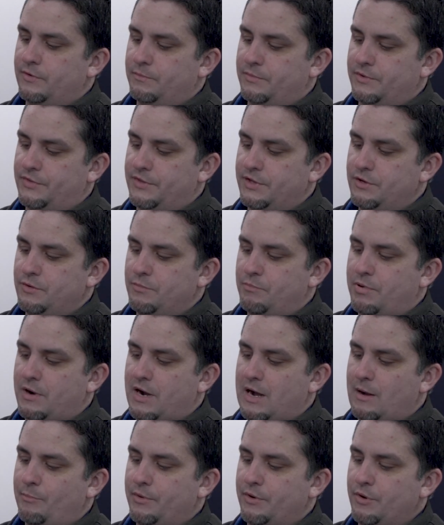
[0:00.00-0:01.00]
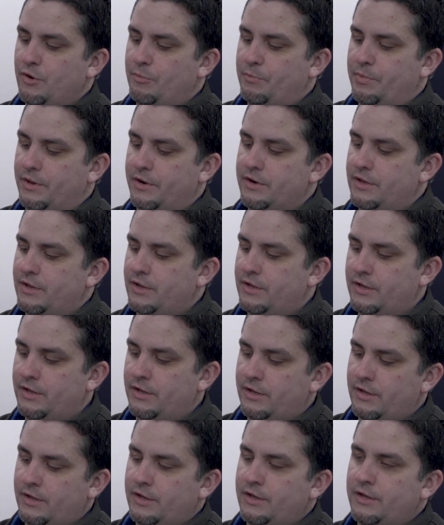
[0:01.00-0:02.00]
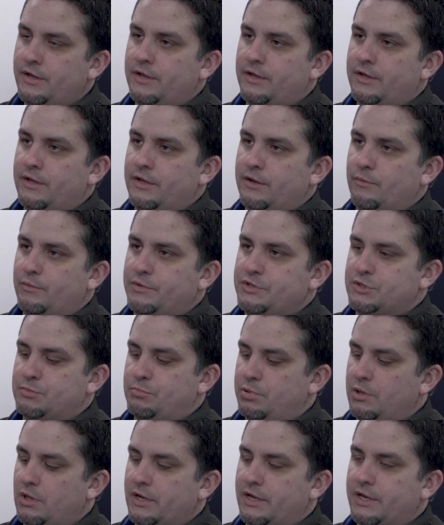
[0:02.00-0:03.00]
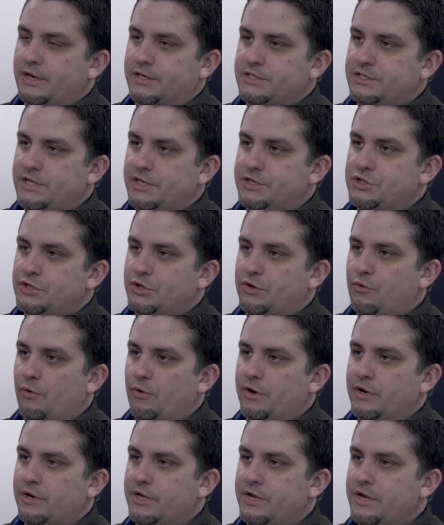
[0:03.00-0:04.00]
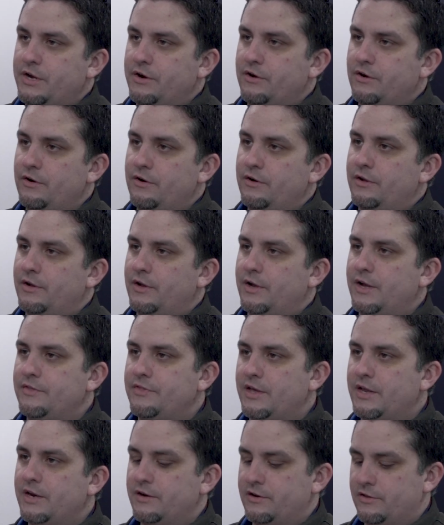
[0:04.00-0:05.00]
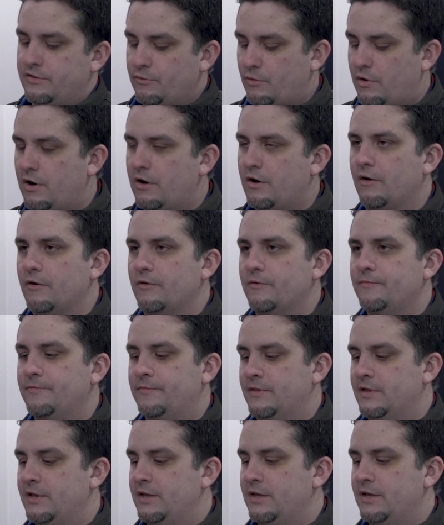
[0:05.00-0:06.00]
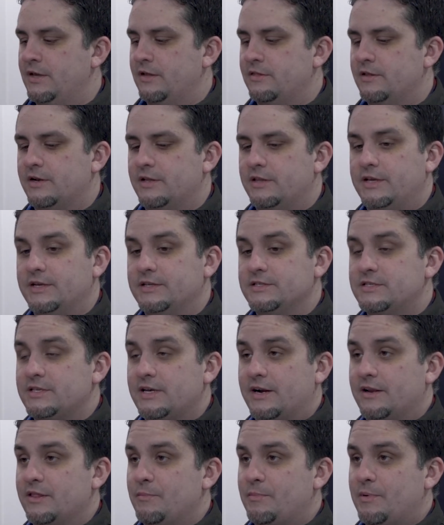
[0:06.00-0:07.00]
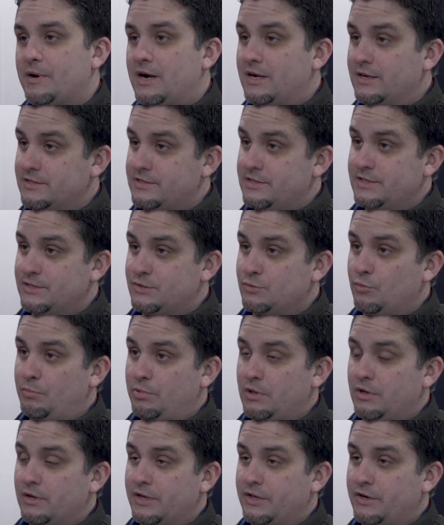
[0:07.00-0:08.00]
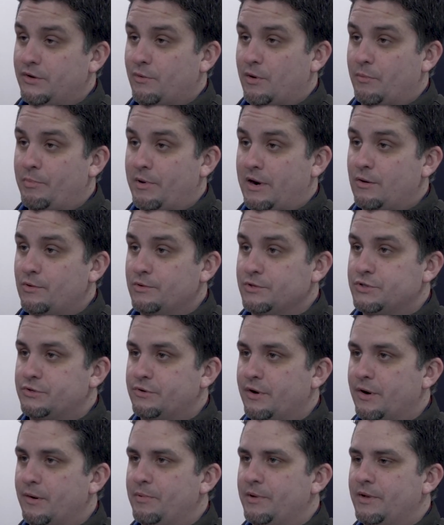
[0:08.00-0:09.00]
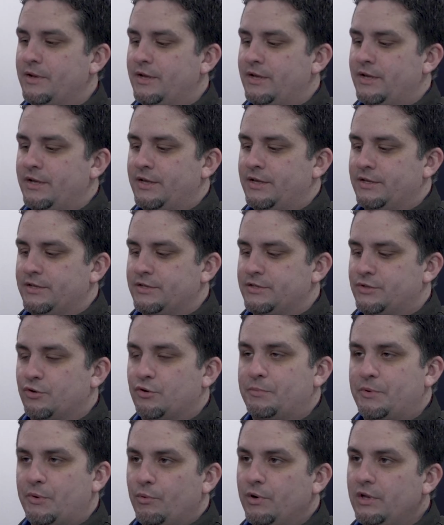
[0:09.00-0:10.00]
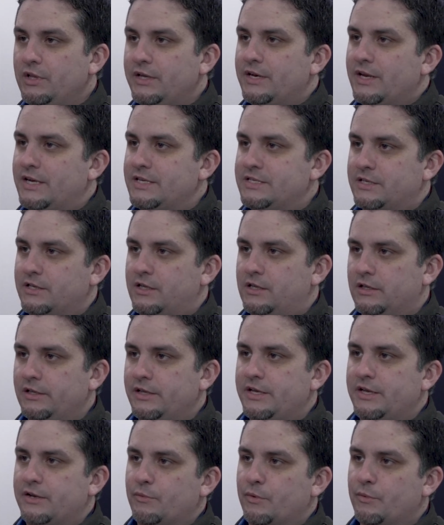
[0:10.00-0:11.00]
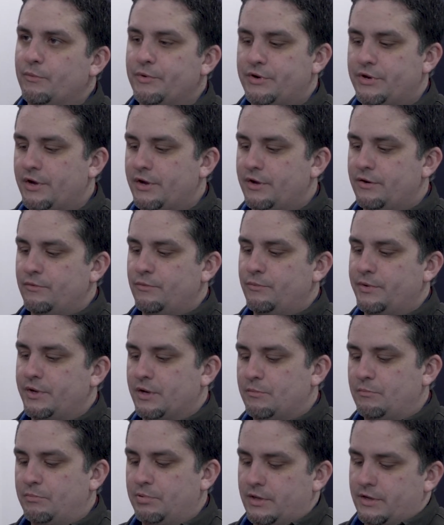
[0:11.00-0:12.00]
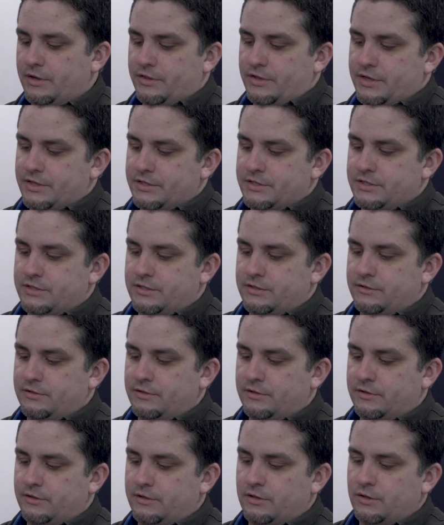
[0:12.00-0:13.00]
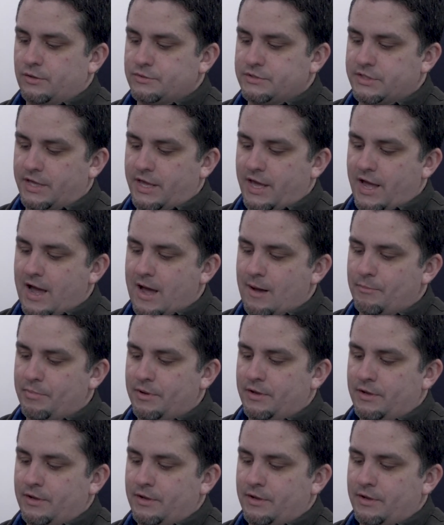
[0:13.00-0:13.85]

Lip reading: but then you pop it open, and we just plug an extension cord into here and then into the wall. And then on the inside of the box, this will plug into our power strip. So it'll be really nice and clean. When we're done, we unplug this, close the cap,